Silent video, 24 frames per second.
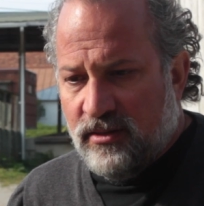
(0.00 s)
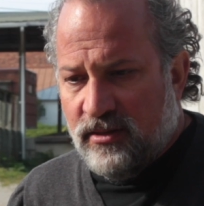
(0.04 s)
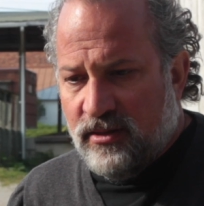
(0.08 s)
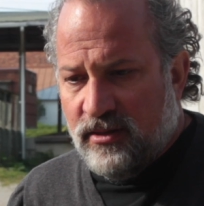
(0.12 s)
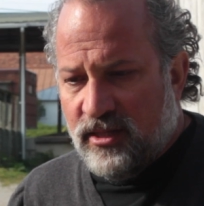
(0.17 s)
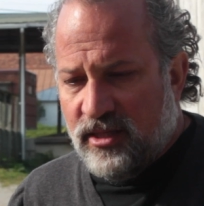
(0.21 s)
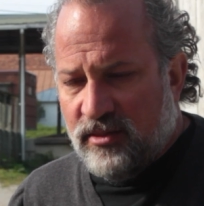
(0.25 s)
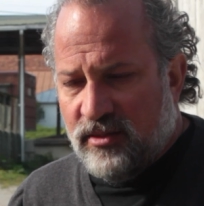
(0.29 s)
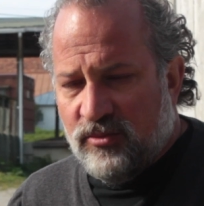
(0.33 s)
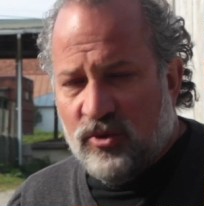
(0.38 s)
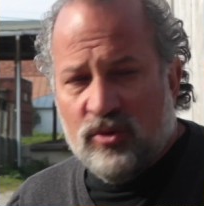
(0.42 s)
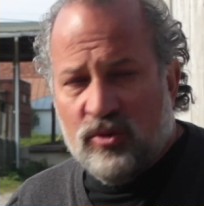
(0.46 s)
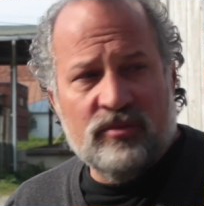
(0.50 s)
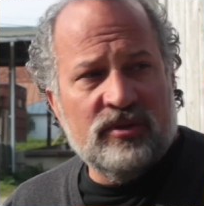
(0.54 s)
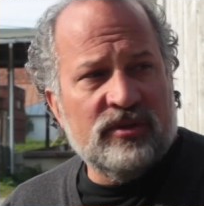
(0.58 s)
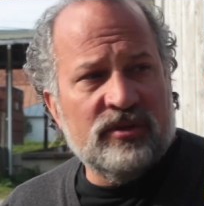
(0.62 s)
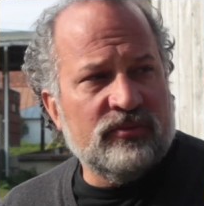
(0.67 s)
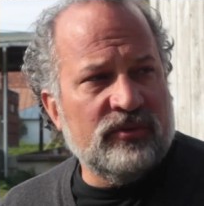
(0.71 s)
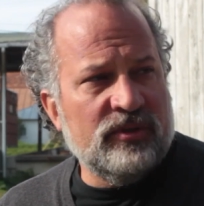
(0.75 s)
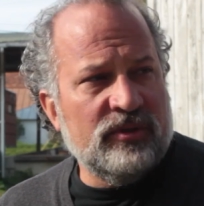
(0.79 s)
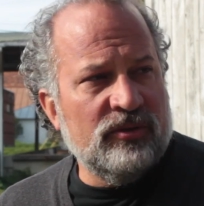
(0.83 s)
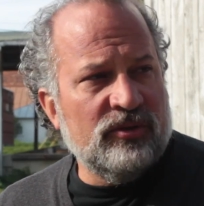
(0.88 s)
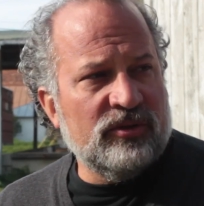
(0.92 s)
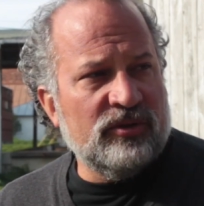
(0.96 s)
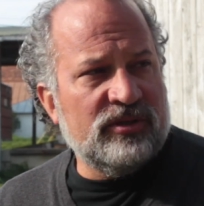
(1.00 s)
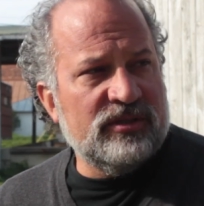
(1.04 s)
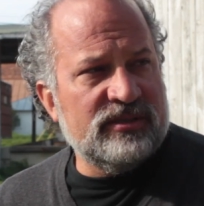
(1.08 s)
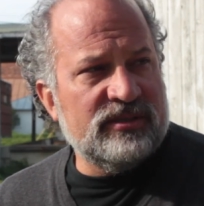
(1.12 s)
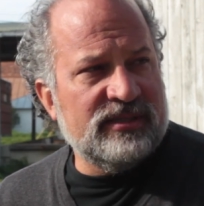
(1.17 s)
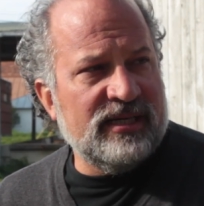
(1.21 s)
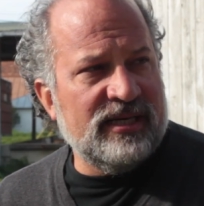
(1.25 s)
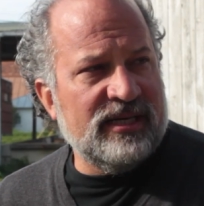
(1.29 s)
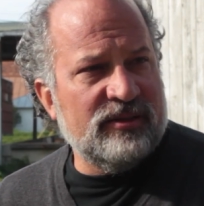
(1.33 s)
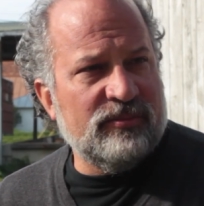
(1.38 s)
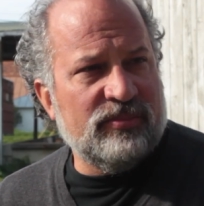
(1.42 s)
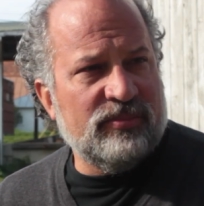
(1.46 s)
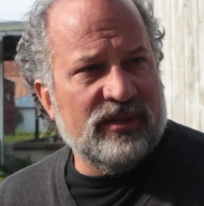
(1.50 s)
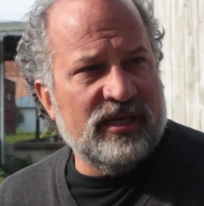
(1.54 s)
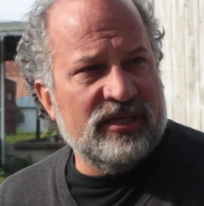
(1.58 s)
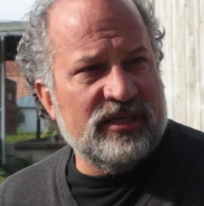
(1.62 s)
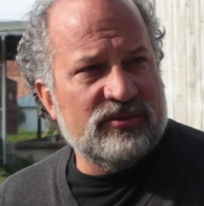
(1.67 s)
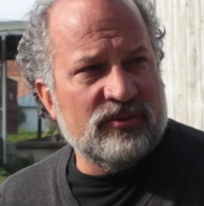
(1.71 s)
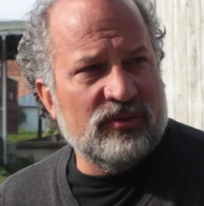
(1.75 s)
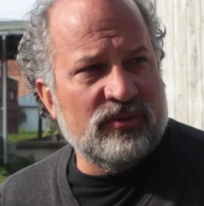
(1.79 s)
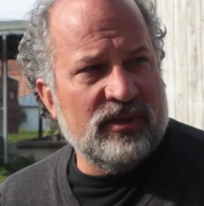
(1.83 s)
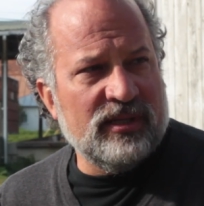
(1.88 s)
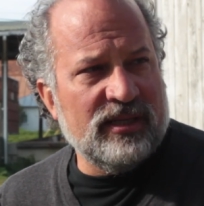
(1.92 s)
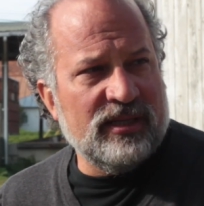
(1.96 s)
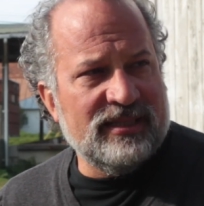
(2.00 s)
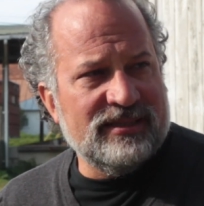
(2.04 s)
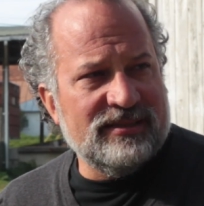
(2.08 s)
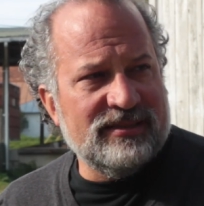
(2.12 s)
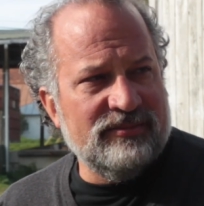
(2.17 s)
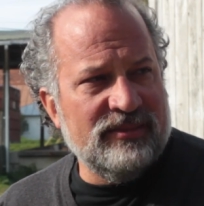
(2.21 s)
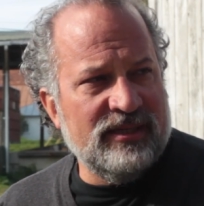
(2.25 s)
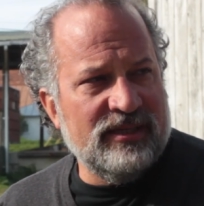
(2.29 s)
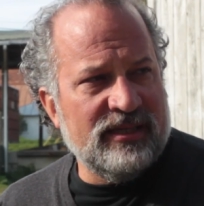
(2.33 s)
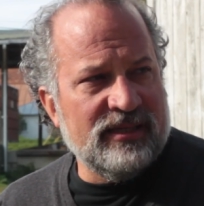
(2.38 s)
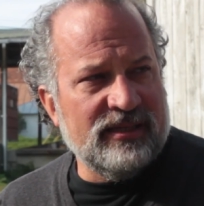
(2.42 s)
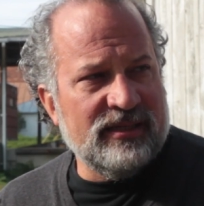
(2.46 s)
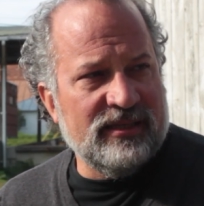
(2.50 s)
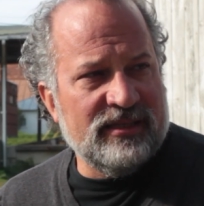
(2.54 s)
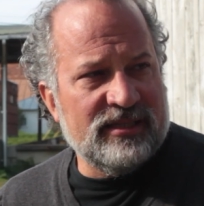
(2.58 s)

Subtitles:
And the moment we looked inside the place, we realized immediately